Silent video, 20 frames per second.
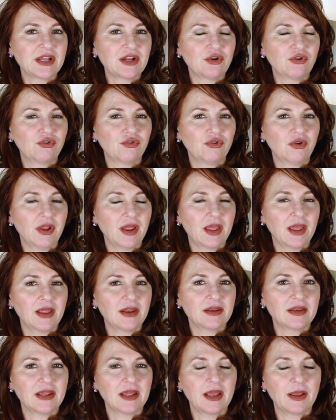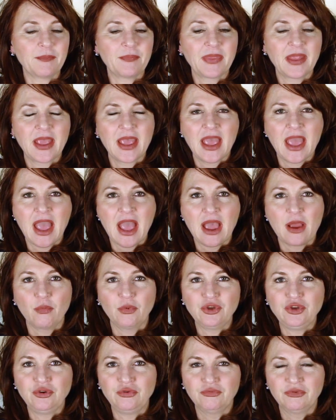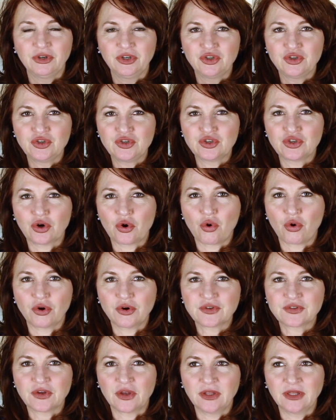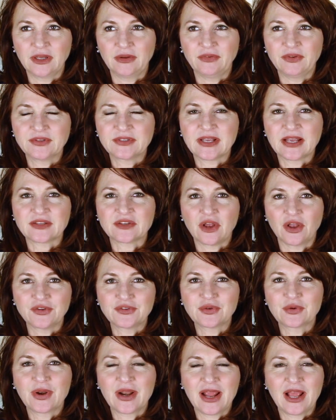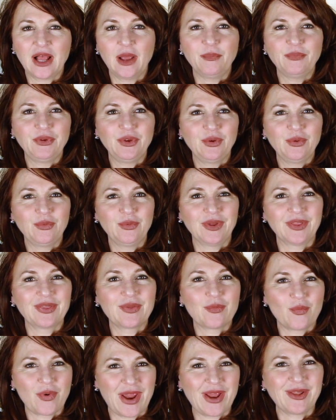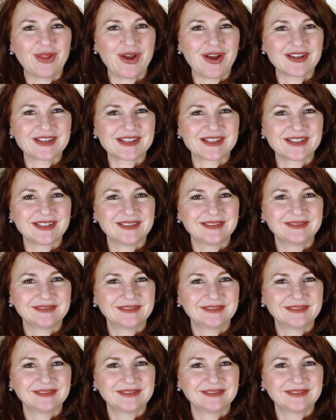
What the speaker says: and when you reduce your cortisol levels, that's also going to help you with weight loss.